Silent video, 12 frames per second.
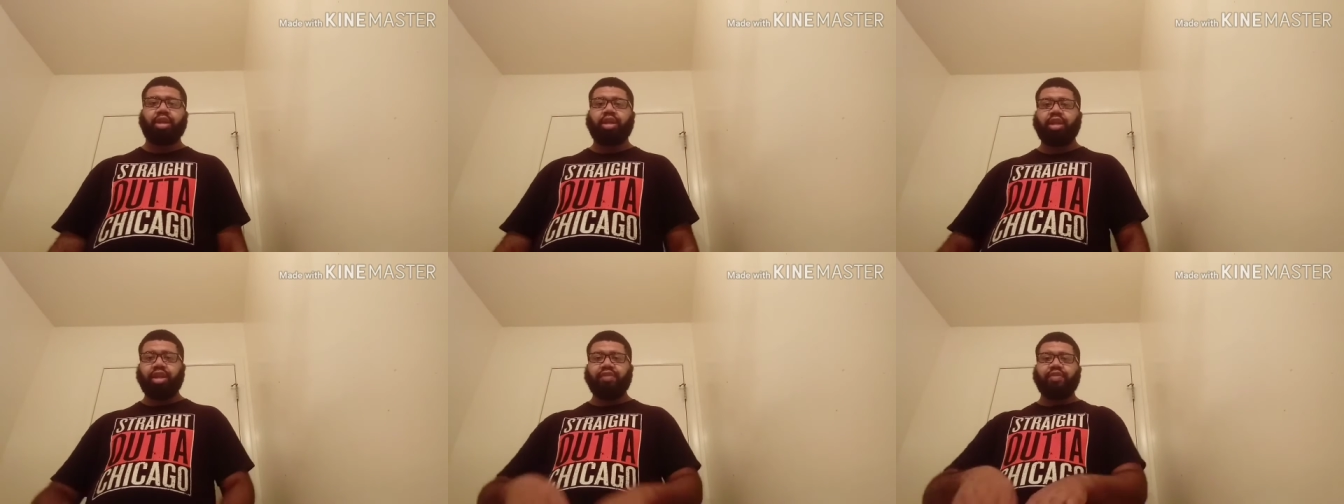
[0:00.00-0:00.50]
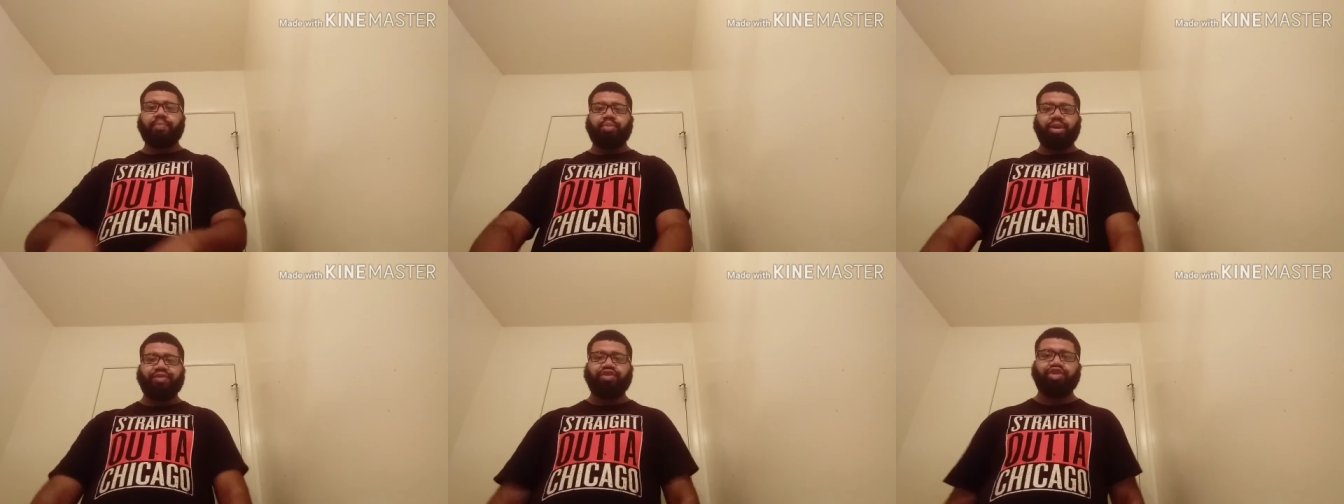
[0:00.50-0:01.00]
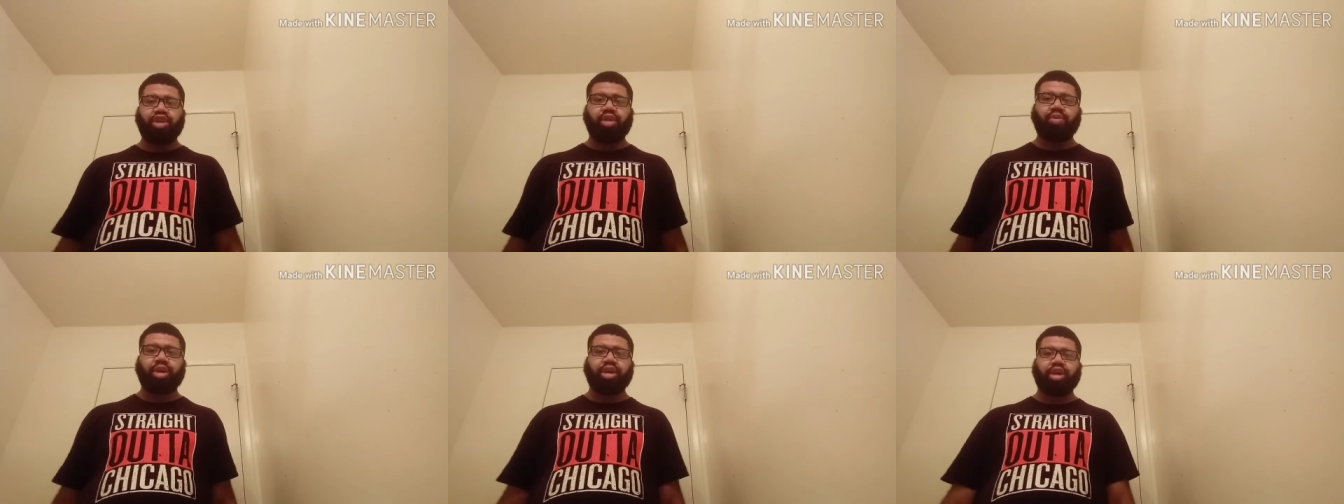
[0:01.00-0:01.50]
leave a brief
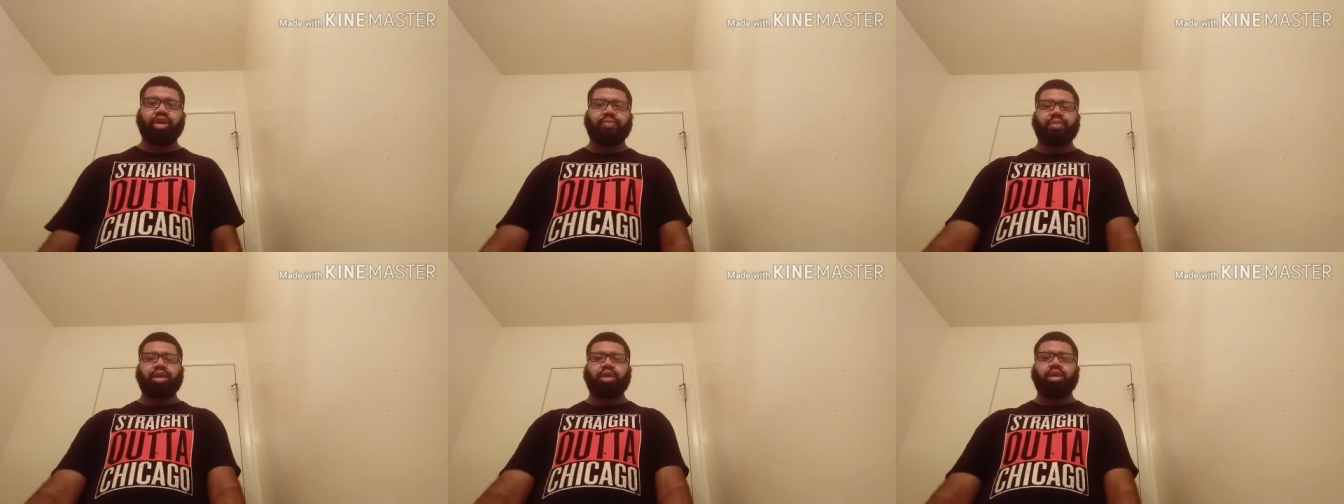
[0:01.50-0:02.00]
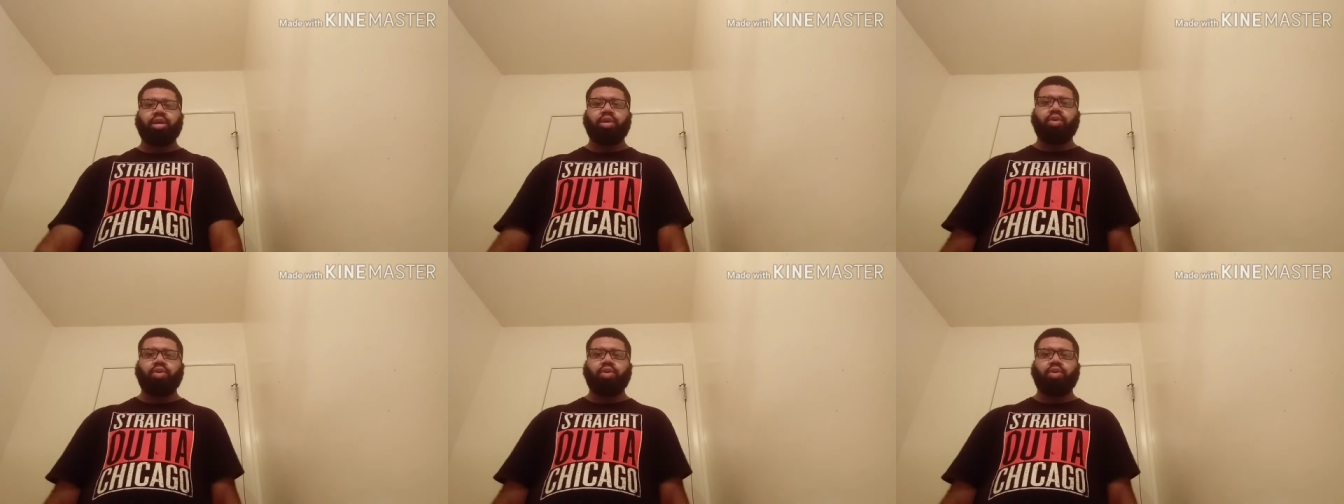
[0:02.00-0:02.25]
genuine comment